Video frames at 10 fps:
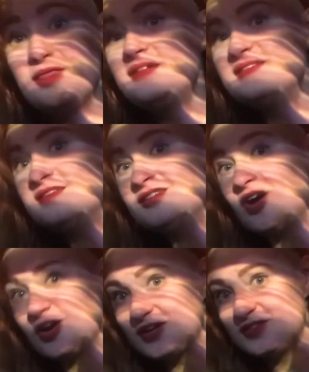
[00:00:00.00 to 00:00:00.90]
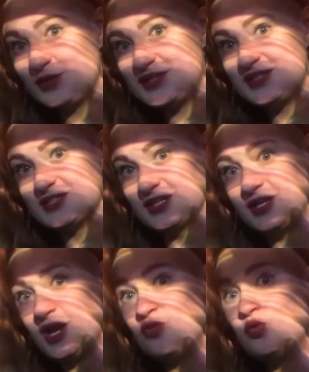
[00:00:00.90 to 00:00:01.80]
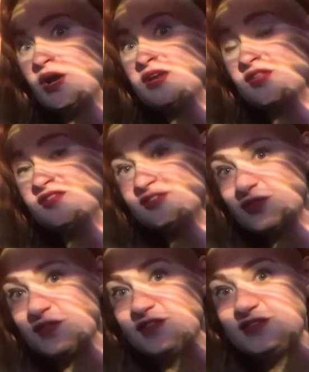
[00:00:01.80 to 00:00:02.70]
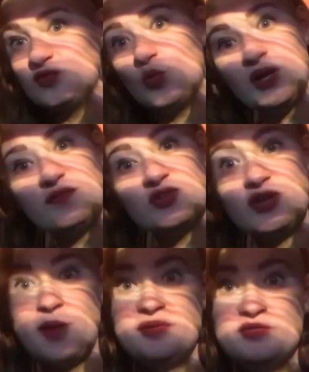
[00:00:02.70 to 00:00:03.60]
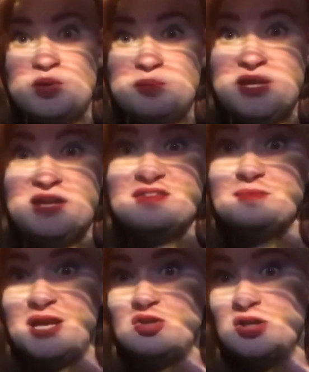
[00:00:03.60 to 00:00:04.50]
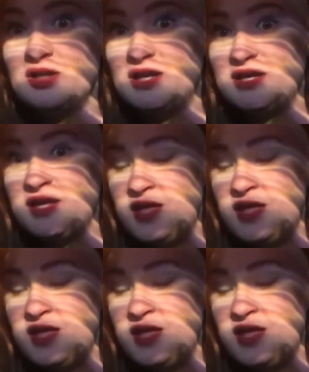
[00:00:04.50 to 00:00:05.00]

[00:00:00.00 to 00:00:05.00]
This is an artist rendition of what the surface of one of the TRAPPIST-1 planets might look like.